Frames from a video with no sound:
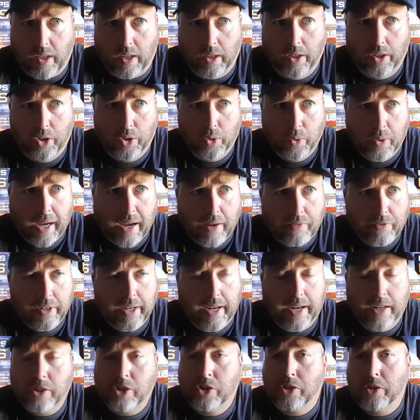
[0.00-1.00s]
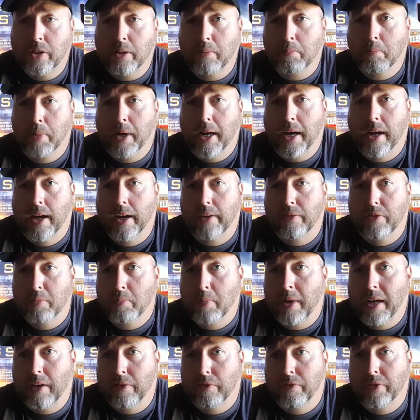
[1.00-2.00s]
you have to actually buy, if you
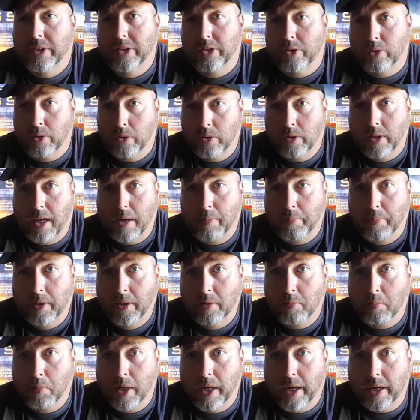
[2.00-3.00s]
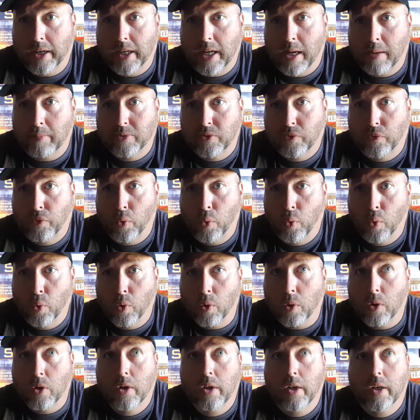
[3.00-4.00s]
buy a physical copy of Black Ops
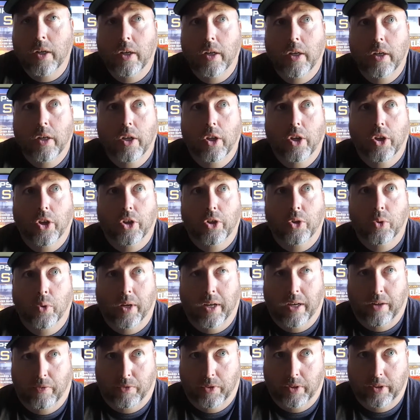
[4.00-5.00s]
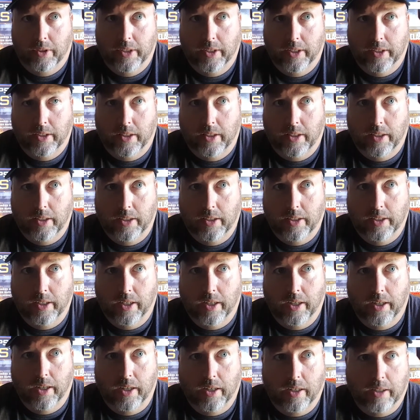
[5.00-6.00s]
4, you have to get the
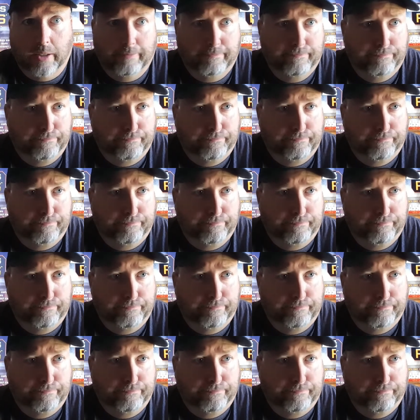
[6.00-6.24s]
uh,